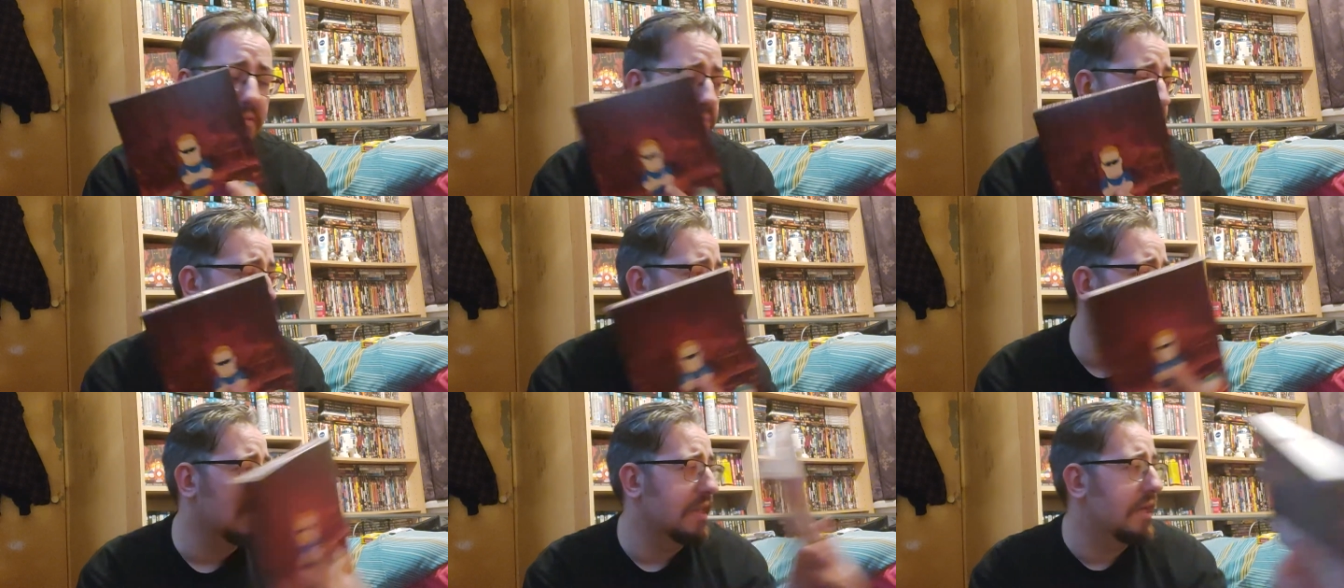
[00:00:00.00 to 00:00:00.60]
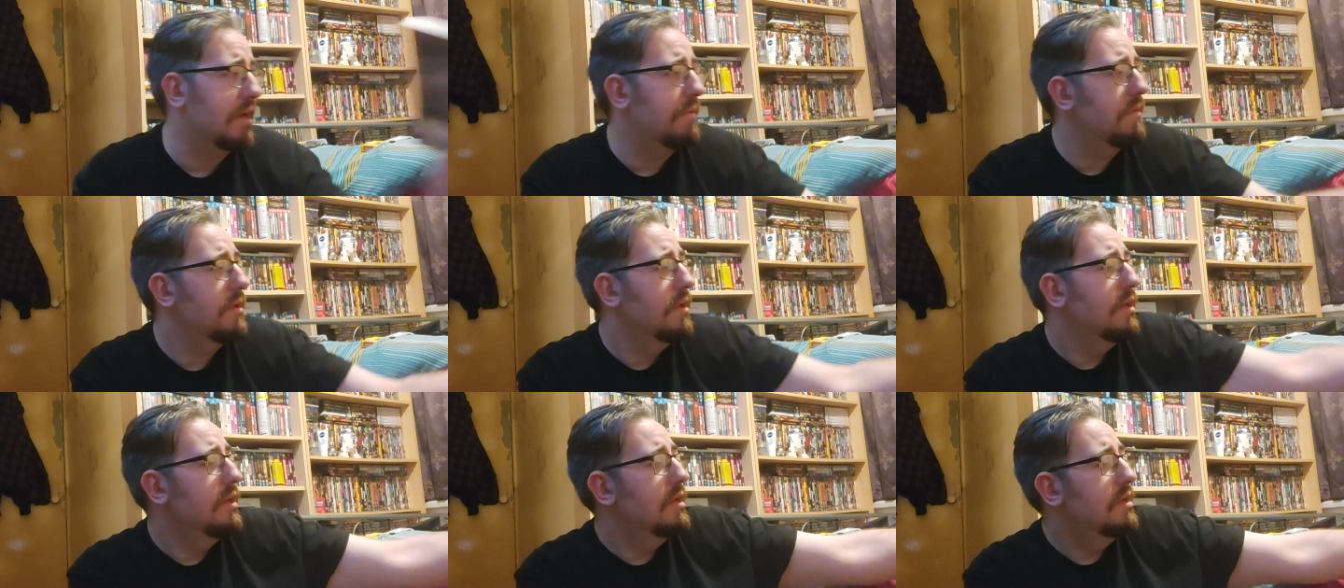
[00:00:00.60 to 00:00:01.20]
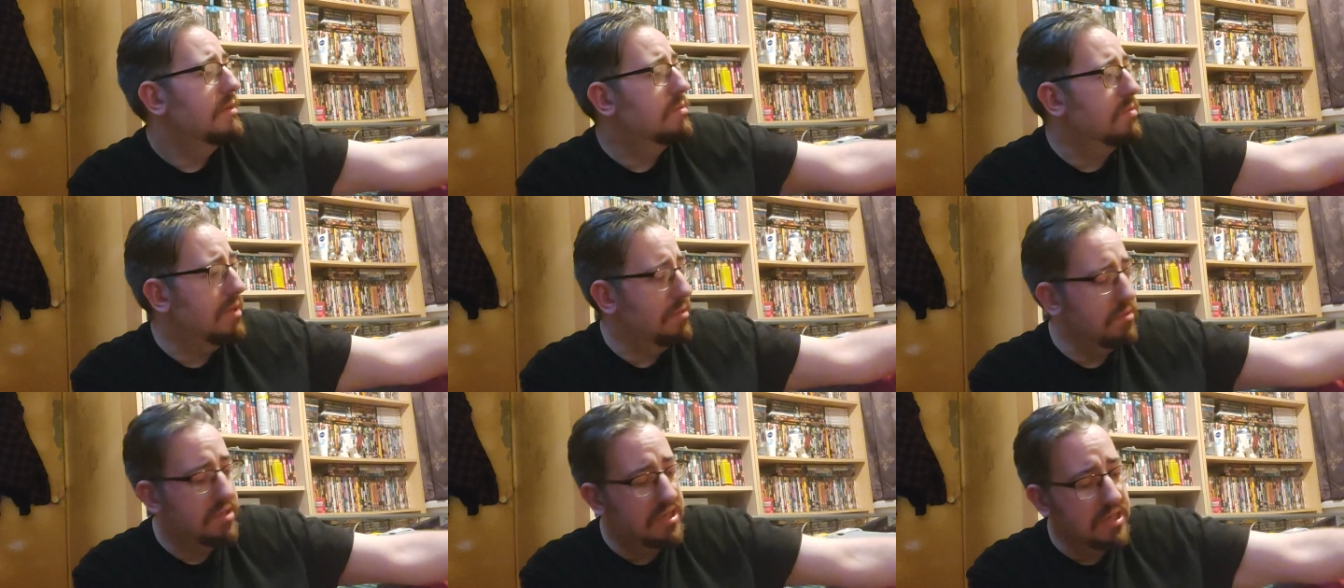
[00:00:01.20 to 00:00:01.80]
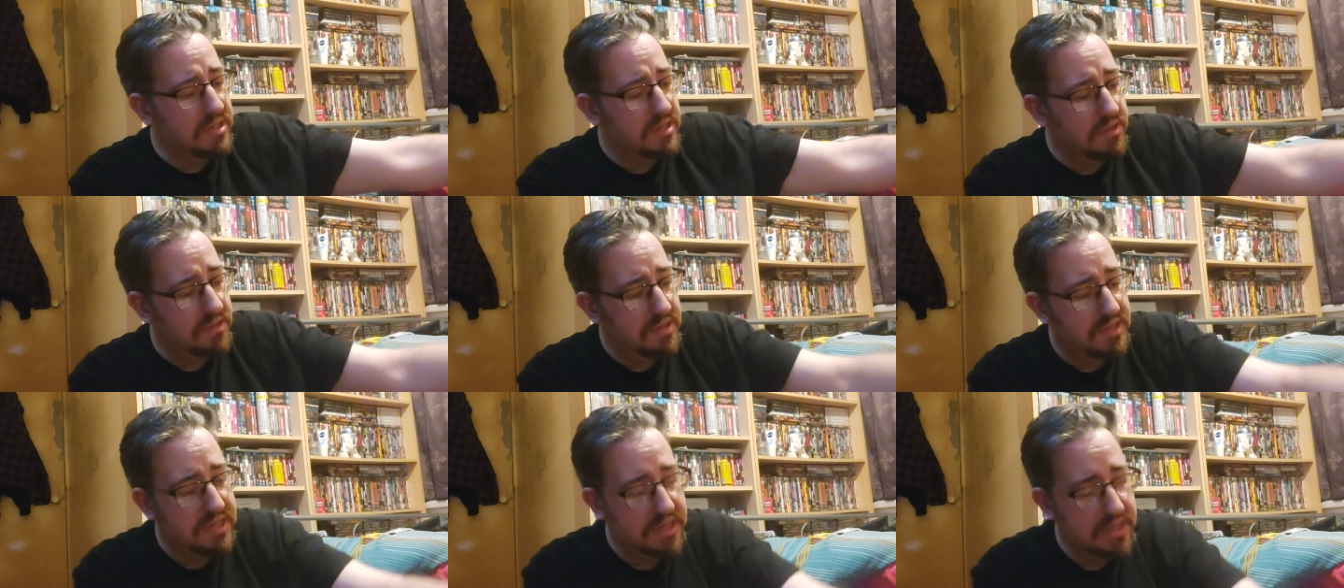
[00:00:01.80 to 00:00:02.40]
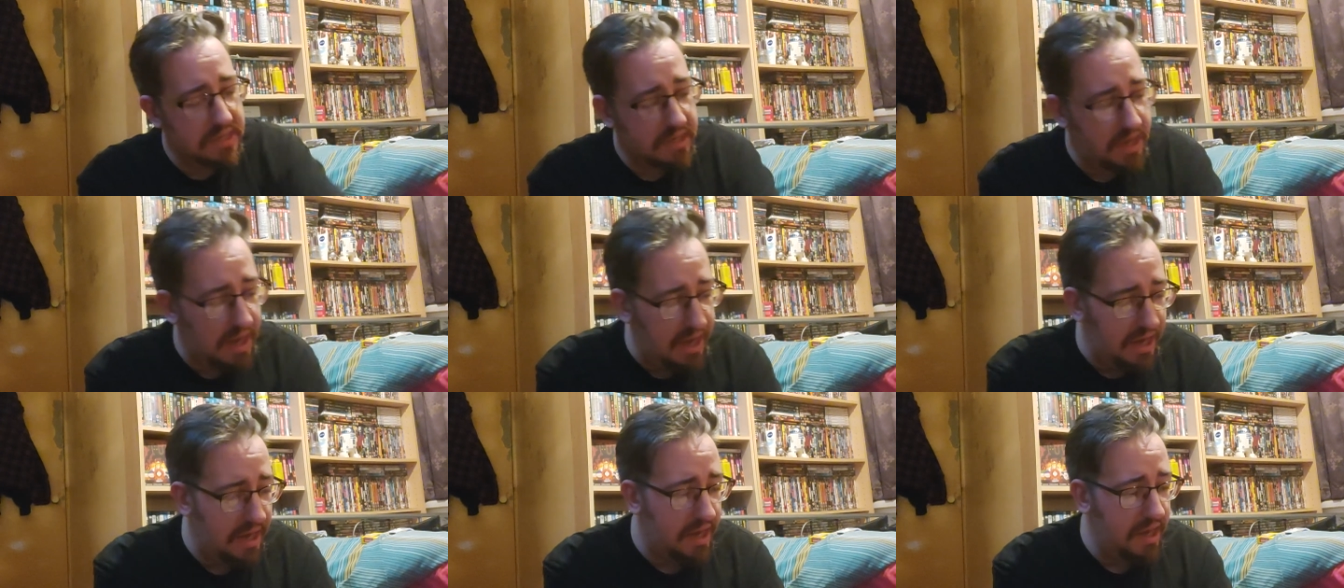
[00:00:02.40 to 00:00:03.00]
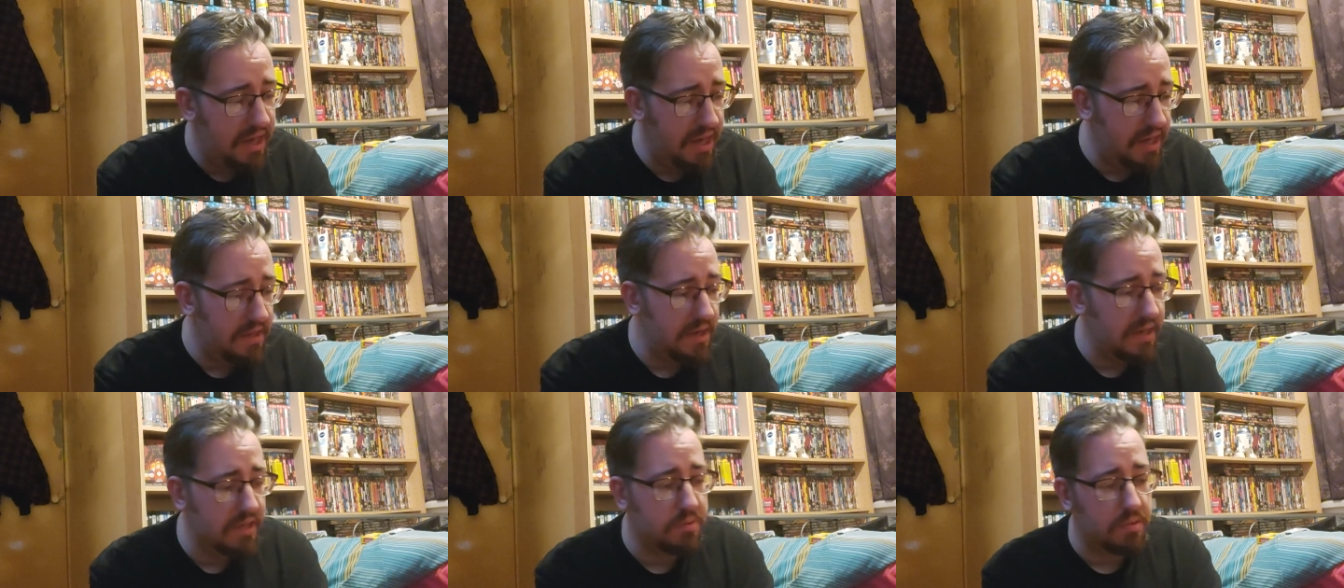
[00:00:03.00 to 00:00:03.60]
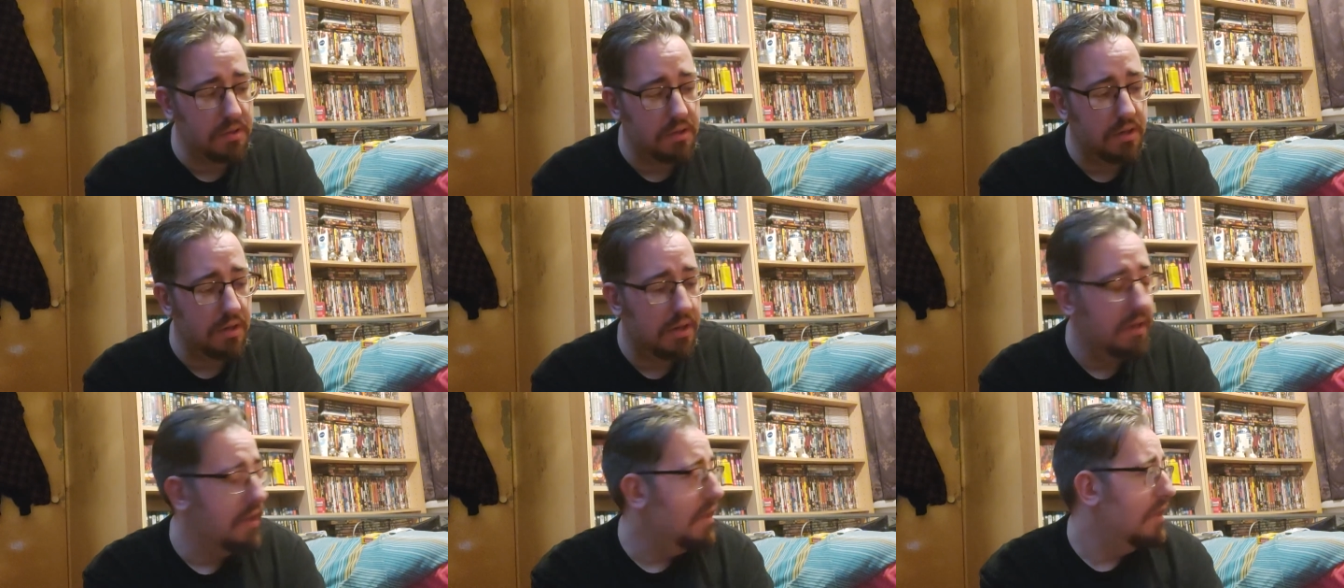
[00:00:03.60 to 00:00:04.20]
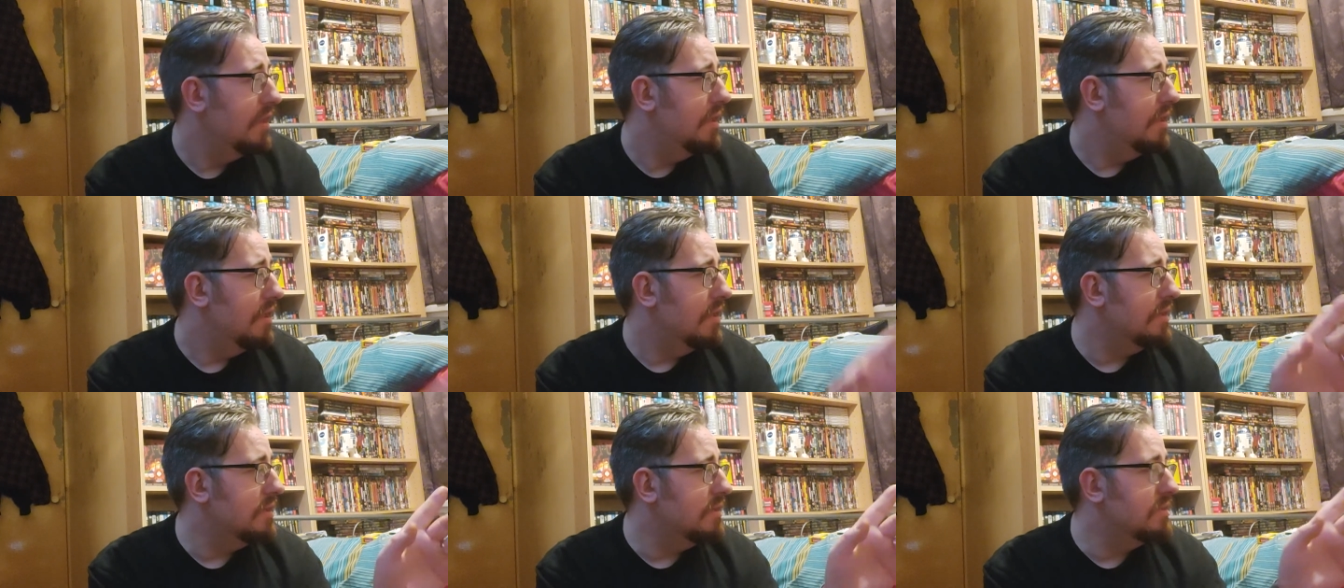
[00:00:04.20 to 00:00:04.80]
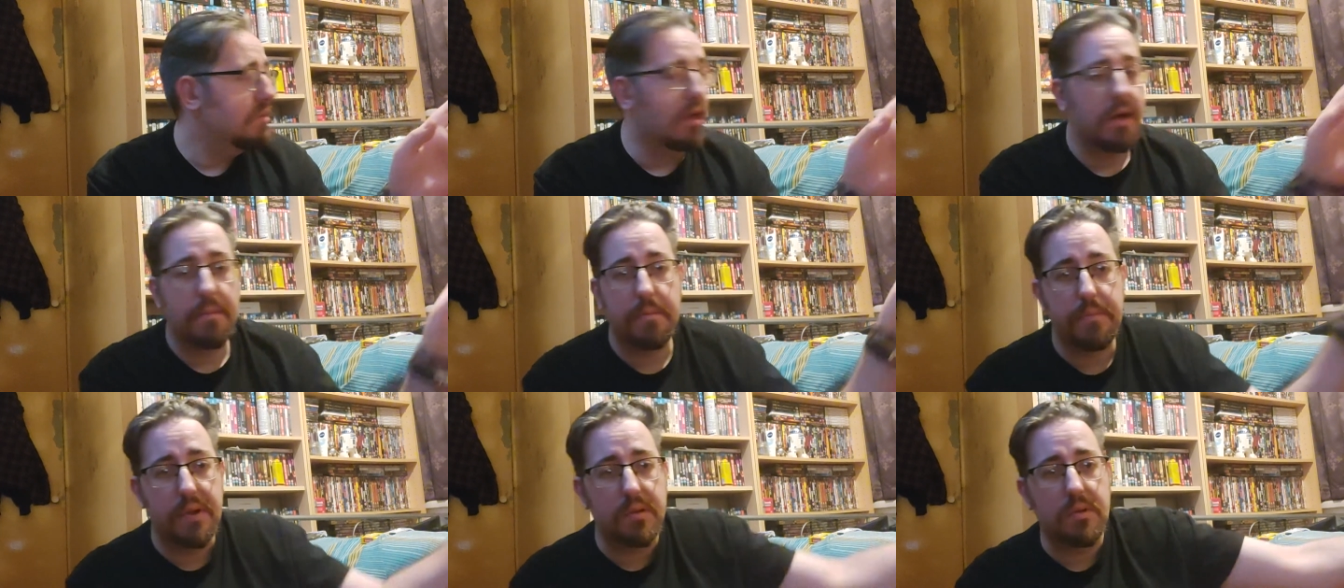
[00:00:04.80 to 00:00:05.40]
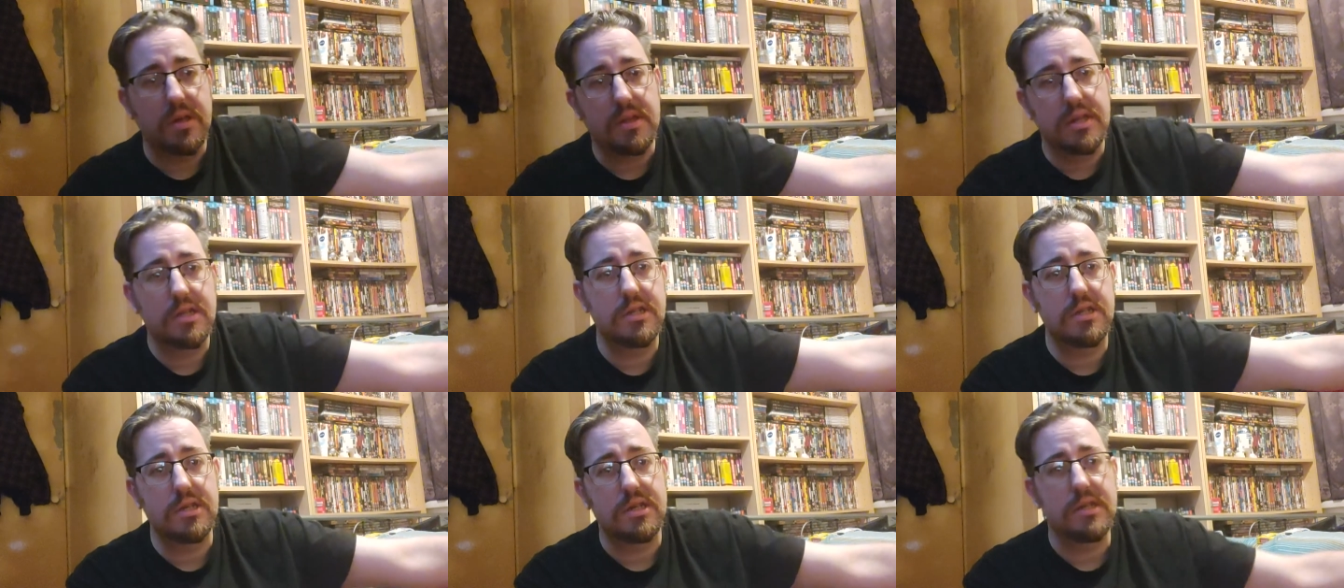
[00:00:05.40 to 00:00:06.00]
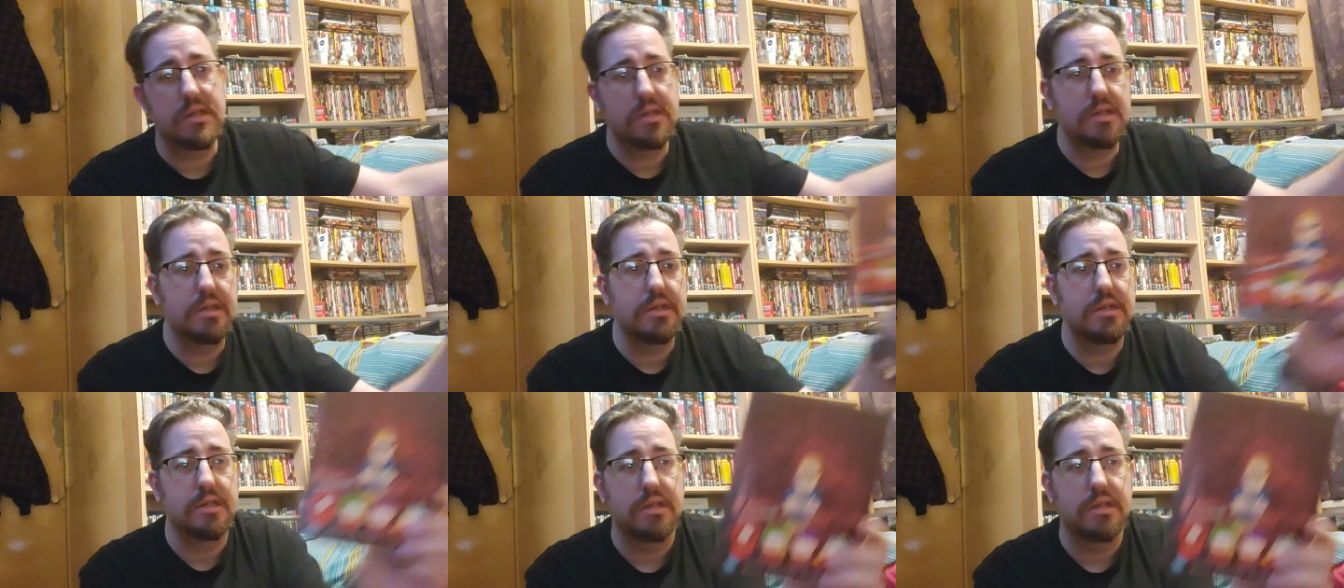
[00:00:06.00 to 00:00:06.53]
was meaning to get that. So that was season 19, and the next one is by the way, this is the